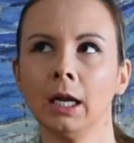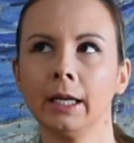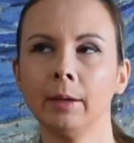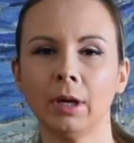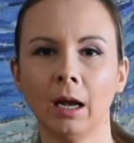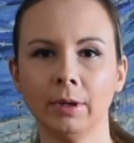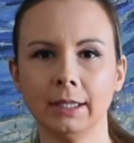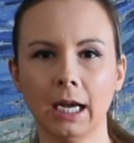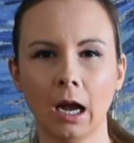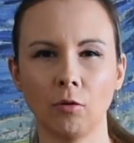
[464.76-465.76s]
keep
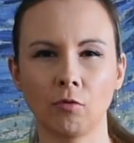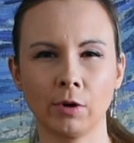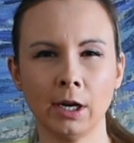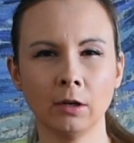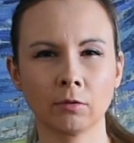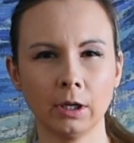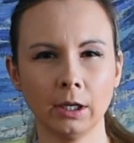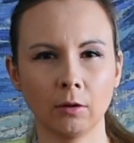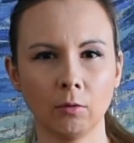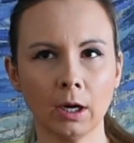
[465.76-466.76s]
coming down really,
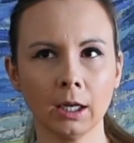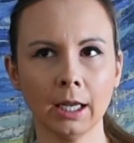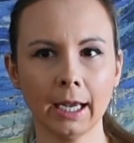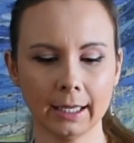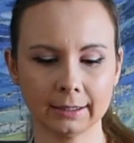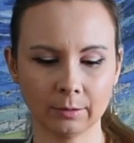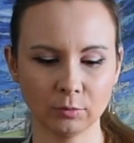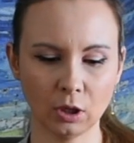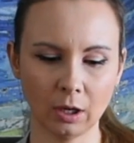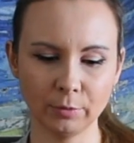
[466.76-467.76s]
really quickly, and
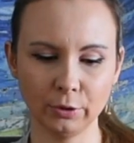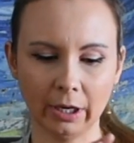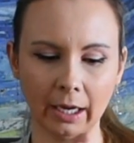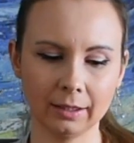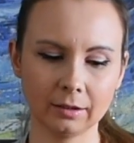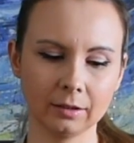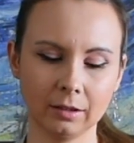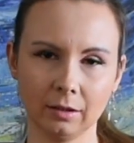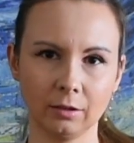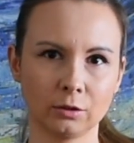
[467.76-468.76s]
sometimes you hit
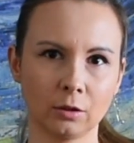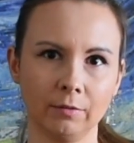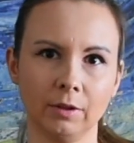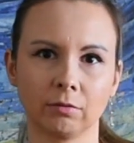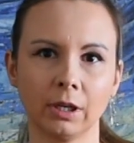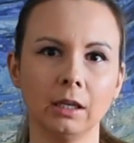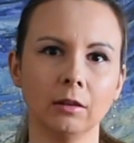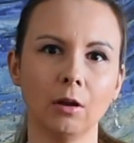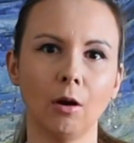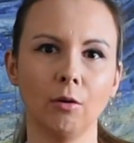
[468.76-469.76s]
the
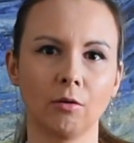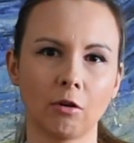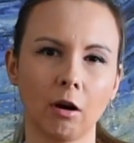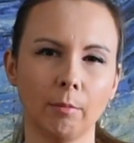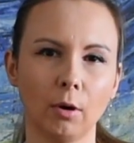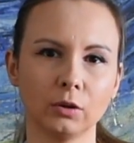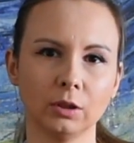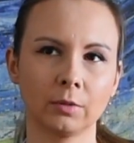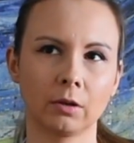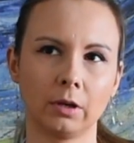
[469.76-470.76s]
really low rock
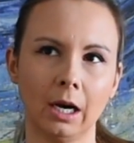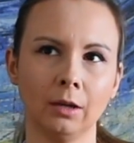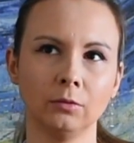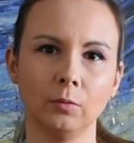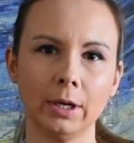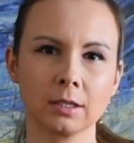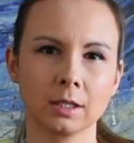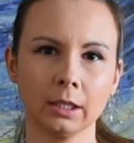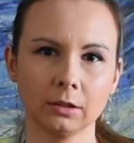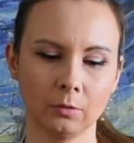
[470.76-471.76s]
bottom around week
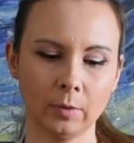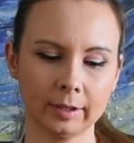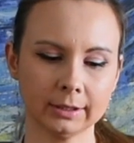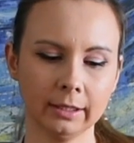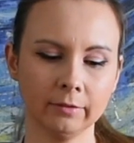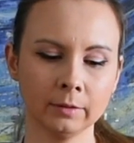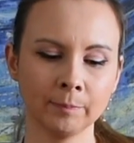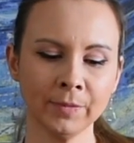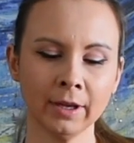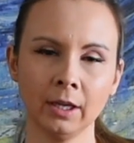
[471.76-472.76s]
6 or week 7.
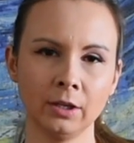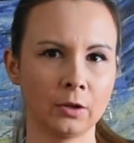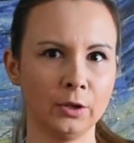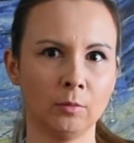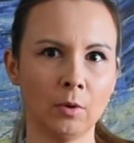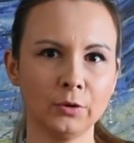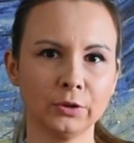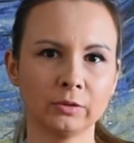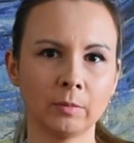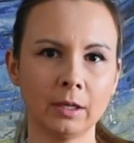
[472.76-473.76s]
Your
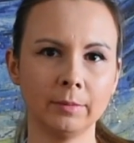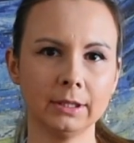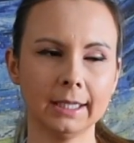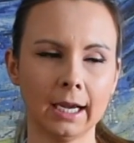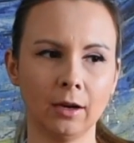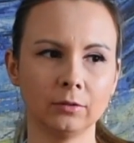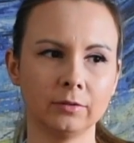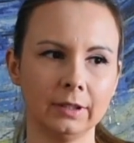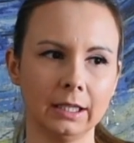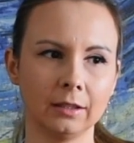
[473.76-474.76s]
emotions might be down,
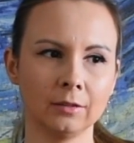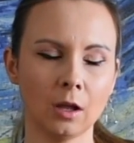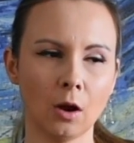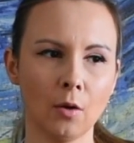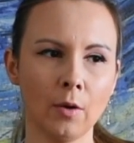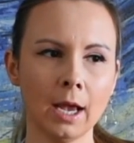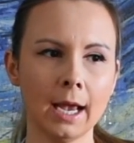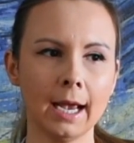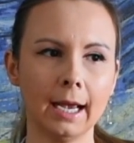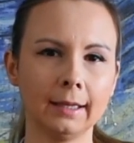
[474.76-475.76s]
feeling low,
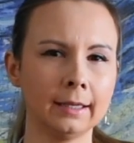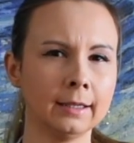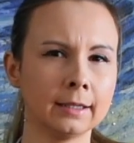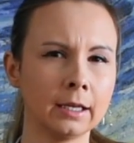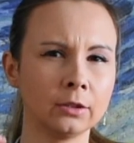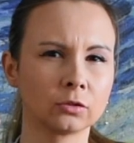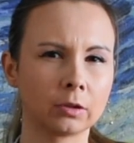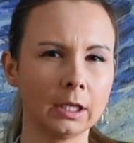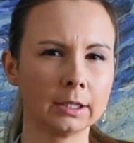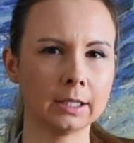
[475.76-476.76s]
and then things
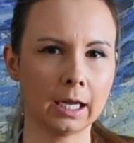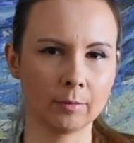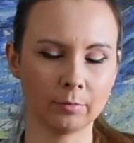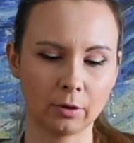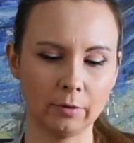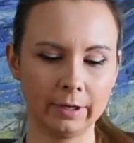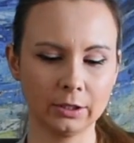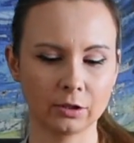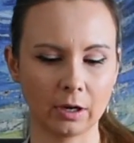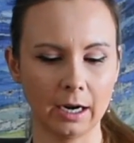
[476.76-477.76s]
really start
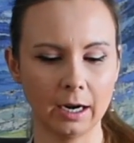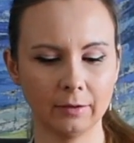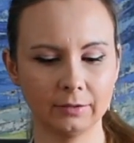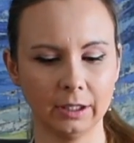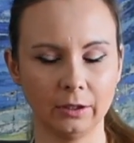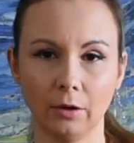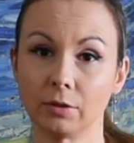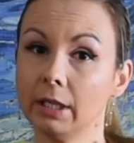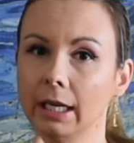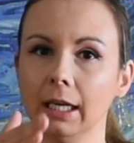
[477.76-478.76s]
improving straight after and go
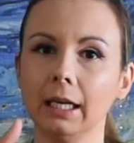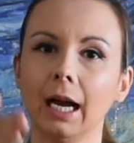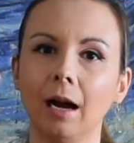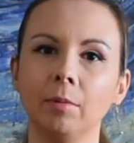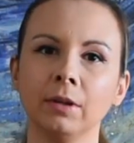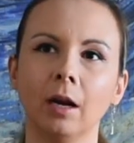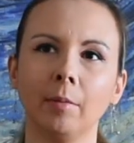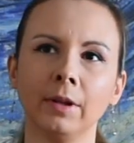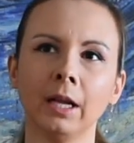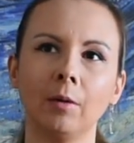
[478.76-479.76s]
steadily up and
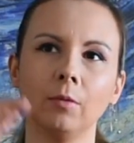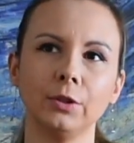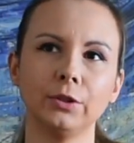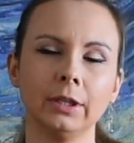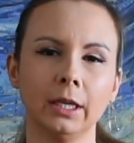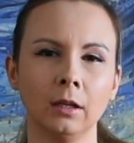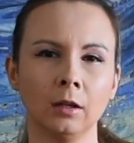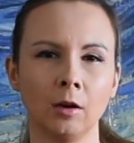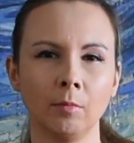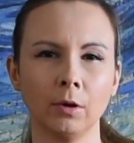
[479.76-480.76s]
up and up once you get a
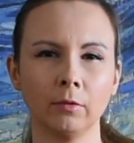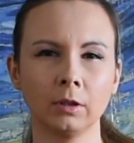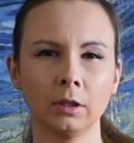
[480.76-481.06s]
little bit of